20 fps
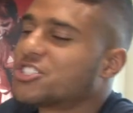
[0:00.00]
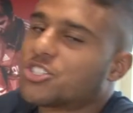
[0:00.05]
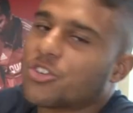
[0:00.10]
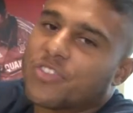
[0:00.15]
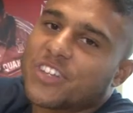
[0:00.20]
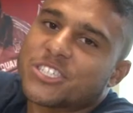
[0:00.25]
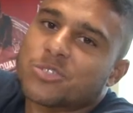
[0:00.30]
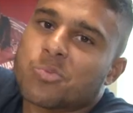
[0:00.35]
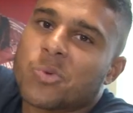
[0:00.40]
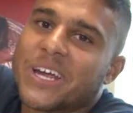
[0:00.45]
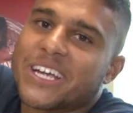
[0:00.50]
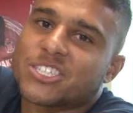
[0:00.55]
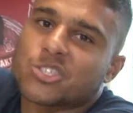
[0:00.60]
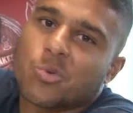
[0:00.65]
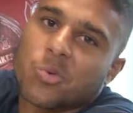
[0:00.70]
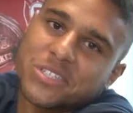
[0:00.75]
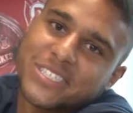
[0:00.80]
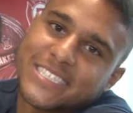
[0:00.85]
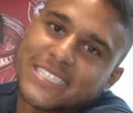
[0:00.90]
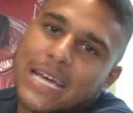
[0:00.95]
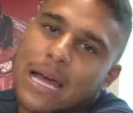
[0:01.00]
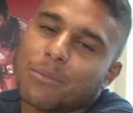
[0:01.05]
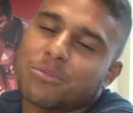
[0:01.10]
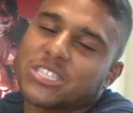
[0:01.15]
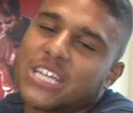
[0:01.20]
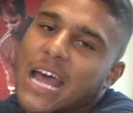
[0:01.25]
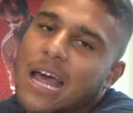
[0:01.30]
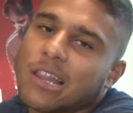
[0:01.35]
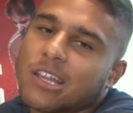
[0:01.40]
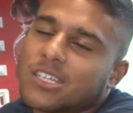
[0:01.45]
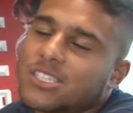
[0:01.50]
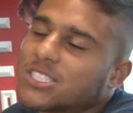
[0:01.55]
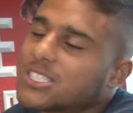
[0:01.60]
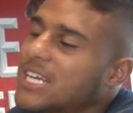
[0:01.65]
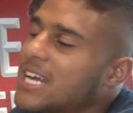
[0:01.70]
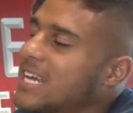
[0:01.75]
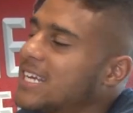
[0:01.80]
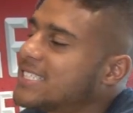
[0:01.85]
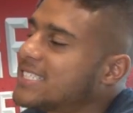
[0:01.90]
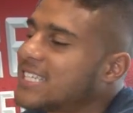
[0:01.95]
So this week's Quincy Time Challenge,
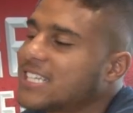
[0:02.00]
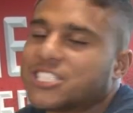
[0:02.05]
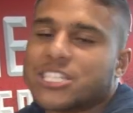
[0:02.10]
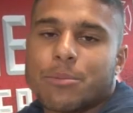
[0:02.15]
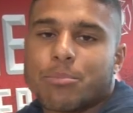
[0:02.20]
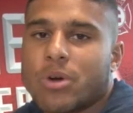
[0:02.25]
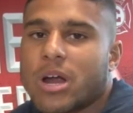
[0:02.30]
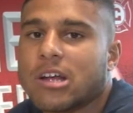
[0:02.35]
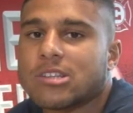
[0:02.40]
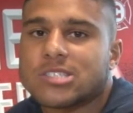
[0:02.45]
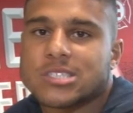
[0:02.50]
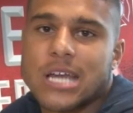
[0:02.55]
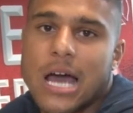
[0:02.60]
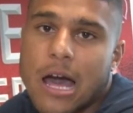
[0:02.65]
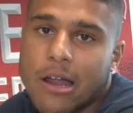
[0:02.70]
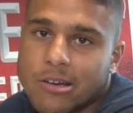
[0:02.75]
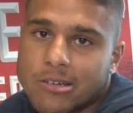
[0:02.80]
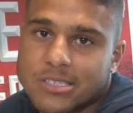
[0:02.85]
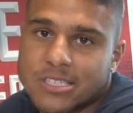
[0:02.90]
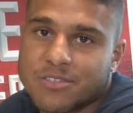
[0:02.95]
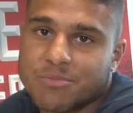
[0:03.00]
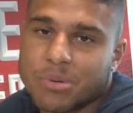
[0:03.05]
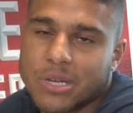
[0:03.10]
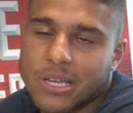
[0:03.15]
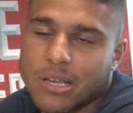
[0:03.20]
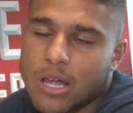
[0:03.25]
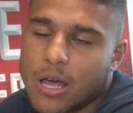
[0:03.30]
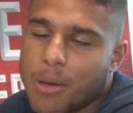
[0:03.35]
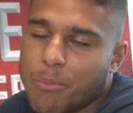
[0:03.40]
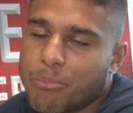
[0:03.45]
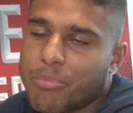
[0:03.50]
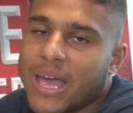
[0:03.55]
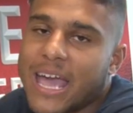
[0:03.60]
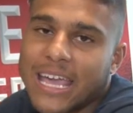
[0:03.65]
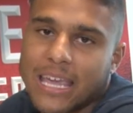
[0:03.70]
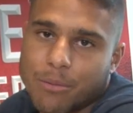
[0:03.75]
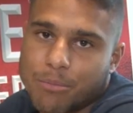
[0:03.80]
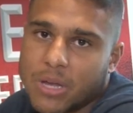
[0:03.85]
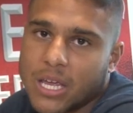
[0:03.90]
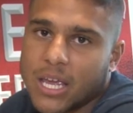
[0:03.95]
CJ Brown's daughters have been
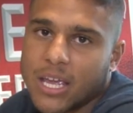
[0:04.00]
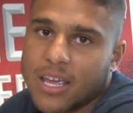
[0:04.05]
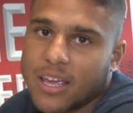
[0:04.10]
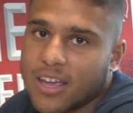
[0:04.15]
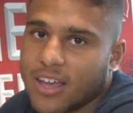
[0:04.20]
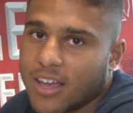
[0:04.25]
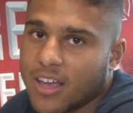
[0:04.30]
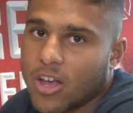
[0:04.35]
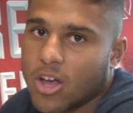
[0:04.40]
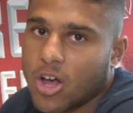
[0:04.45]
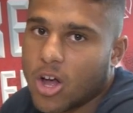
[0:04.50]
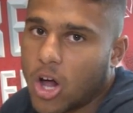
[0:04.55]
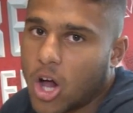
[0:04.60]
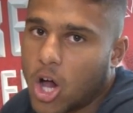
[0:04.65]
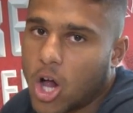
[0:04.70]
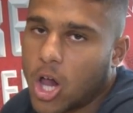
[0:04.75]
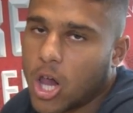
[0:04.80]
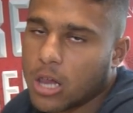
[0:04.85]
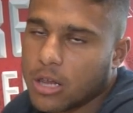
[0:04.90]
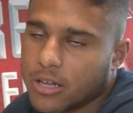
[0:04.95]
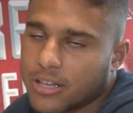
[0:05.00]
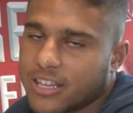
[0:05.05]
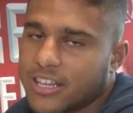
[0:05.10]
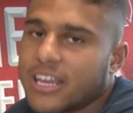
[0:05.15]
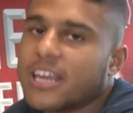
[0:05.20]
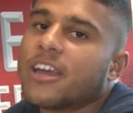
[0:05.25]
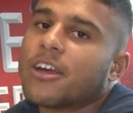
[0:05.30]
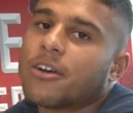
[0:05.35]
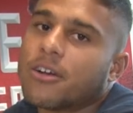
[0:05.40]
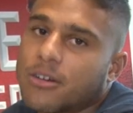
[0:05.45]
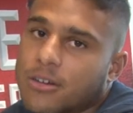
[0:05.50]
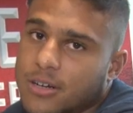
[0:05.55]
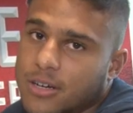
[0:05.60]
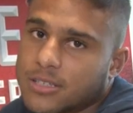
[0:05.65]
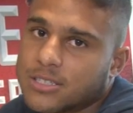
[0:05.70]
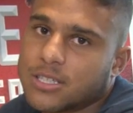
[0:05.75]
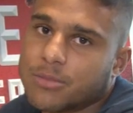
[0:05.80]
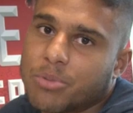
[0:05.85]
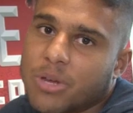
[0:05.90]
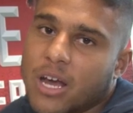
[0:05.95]
begging me all year
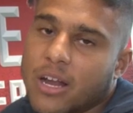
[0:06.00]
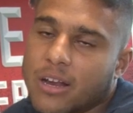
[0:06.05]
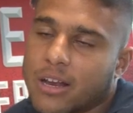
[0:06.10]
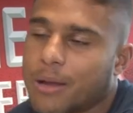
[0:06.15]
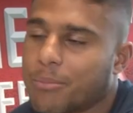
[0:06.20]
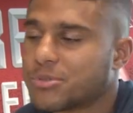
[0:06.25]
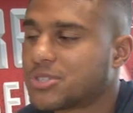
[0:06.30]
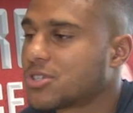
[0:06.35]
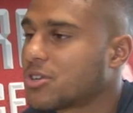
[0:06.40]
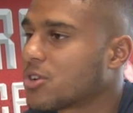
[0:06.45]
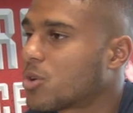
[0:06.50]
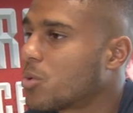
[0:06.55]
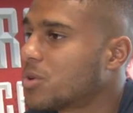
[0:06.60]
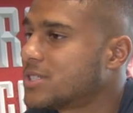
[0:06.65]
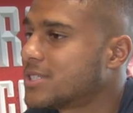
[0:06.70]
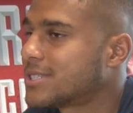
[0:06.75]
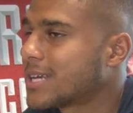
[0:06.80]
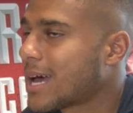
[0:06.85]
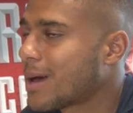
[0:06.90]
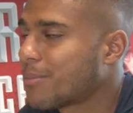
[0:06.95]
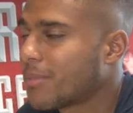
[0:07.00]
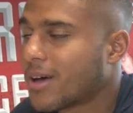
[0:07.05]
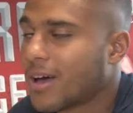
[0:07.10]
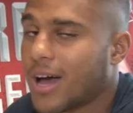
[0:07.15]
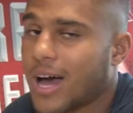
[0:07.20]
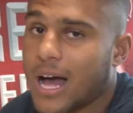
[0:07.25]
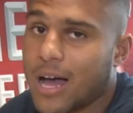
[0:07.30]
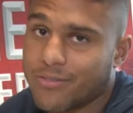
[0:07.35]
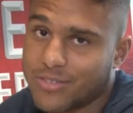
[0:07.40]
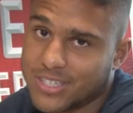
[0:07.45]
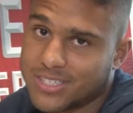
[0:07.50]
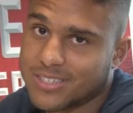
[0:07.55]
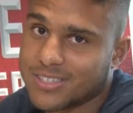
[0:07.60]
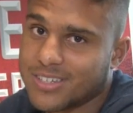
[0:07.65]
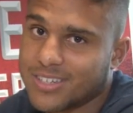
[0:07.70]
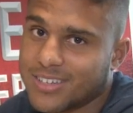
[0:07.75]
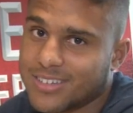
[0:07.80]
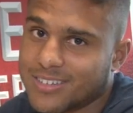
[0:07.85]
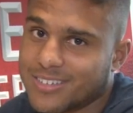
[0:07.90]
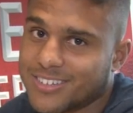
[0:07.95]
to be on an episode of Quincy Time,
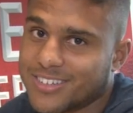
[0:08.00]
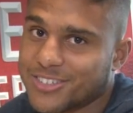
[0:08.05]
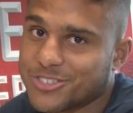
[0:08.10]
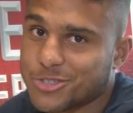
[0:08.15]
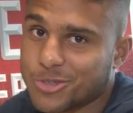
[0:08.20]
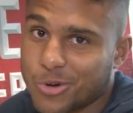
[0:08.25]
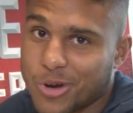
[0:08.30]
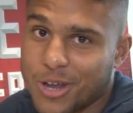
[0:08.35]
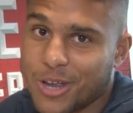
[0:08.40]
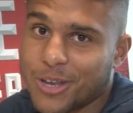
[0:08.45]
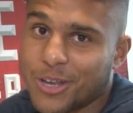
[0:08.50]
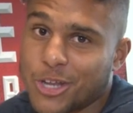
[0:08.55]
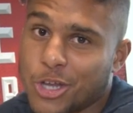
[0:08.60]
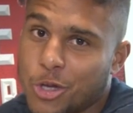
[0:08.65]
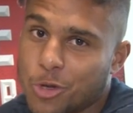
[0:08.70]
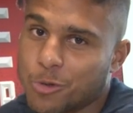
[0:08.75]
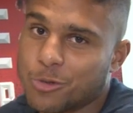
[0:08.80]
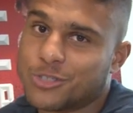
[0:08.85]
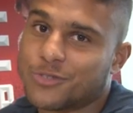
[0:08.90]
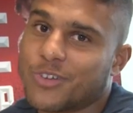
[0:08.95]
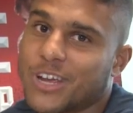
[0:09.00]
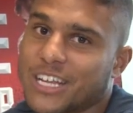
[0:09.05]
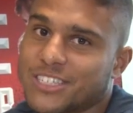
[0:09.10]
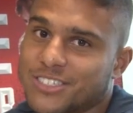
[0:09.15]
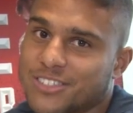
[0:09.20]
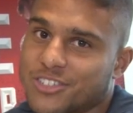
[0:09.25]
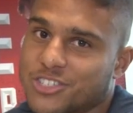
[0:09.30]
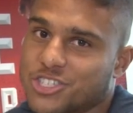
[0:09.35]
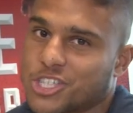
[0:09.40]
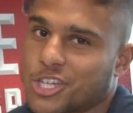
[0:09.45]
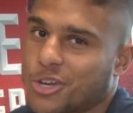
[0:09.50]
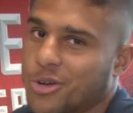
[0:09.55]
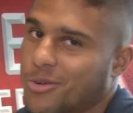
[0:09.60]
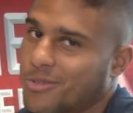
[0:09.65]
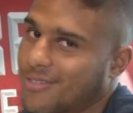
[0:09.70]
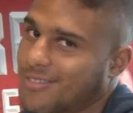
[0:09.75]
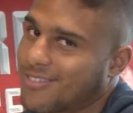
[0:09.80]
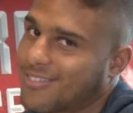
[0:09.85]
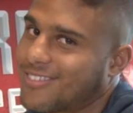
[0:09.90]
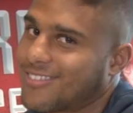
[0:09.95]
obviously, because they're great, huge fans of the show,
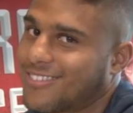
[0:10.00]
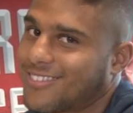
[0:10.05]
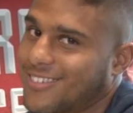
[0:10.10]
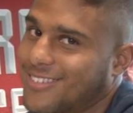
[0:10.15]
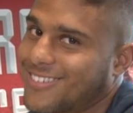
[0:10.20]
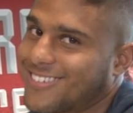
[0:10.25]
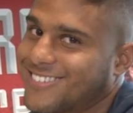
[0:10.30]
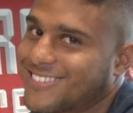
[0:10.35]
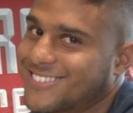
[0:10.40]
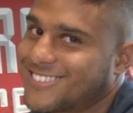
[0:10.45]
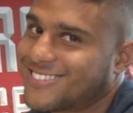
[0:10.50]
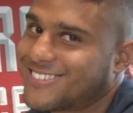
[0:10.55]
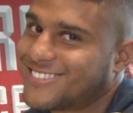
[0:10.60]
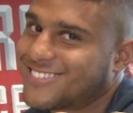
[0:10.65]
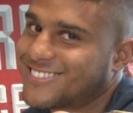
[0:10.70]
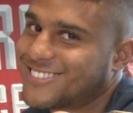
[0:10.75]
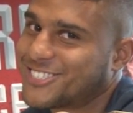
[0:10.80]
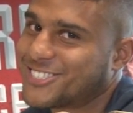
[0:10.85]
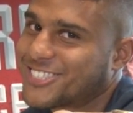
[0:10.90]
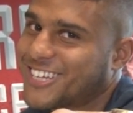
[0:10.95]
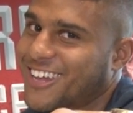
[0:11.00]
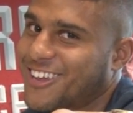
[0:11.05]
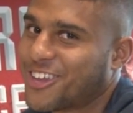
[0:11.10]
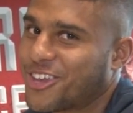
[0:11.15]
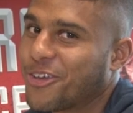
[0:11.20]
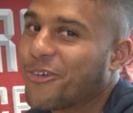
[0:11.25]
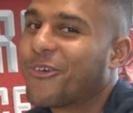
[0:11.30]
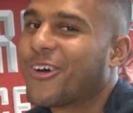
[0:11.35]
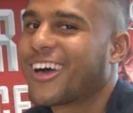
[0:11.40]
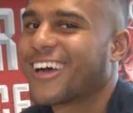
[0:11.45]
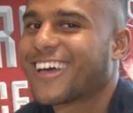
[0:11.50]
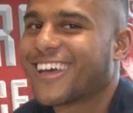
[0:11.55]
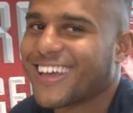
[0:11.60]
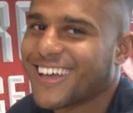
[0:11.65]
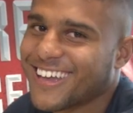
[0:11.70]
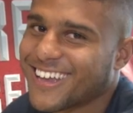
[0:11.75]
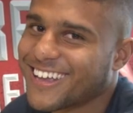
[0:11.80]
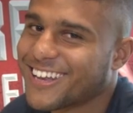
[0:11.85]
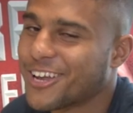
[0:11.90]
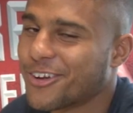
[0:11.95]
just like you
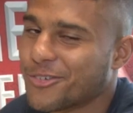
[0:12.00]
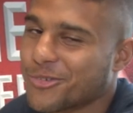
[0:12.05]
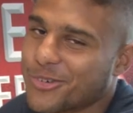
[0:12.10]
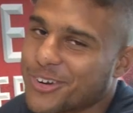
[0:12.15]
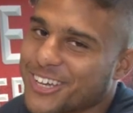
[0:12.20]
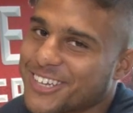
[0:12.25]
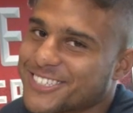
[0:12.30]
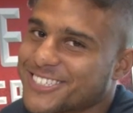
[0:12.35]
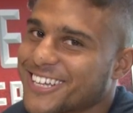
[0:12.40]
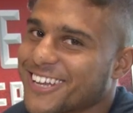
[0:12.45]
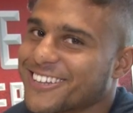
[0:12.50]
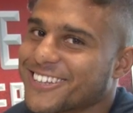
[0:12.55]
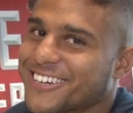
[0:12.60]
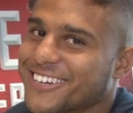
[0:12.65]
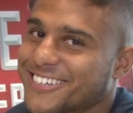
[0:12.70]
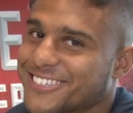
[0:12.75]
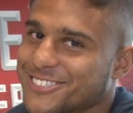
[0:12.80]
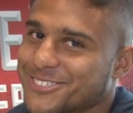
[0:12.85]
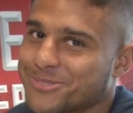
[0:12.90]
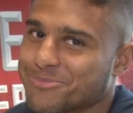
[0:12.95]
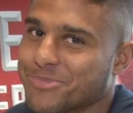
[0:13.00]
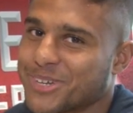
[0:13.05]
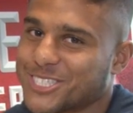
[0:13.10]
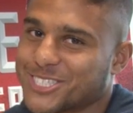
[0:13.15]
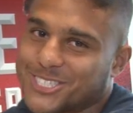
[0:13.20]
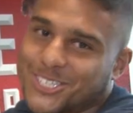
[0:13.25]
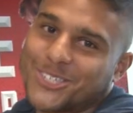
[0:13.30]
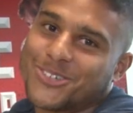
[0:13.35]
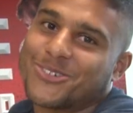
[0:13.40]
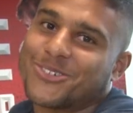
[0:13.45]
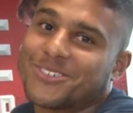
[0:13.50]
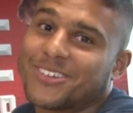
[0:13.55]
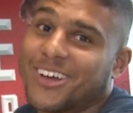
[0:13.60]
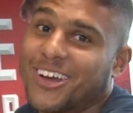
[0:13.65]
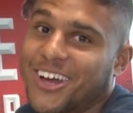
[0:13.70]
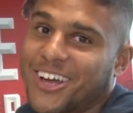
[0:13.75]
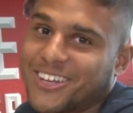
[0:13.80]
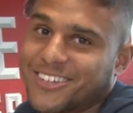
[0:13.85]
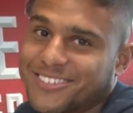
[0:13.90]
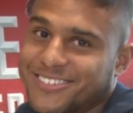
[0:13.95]
everyone else out there because it's the best show
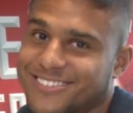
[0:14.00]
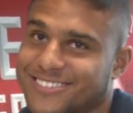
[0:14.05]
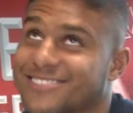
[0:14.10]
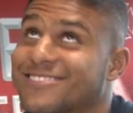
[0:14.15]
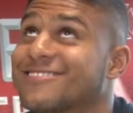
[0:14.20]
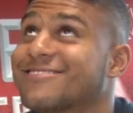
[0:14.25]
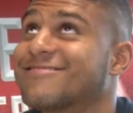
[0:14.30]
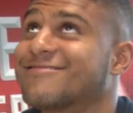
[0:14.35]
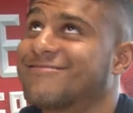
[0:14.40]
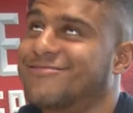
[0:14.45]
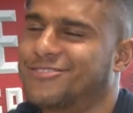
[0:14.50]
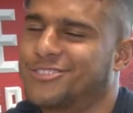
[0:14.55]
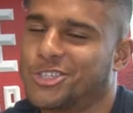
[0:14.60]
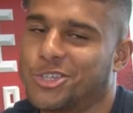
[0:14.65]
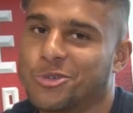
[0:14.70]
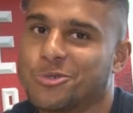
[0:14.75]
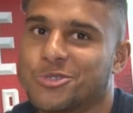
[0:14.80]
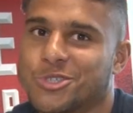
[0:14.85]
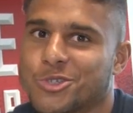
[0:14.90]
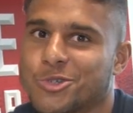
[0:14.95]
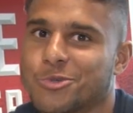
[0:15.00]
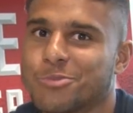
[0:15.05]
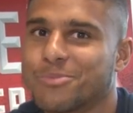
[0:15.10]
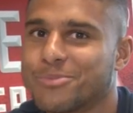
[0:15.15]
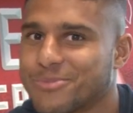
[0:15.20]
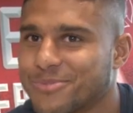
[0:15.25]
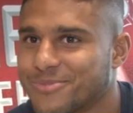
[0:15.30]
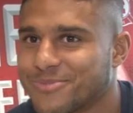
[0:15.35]
on YouTube.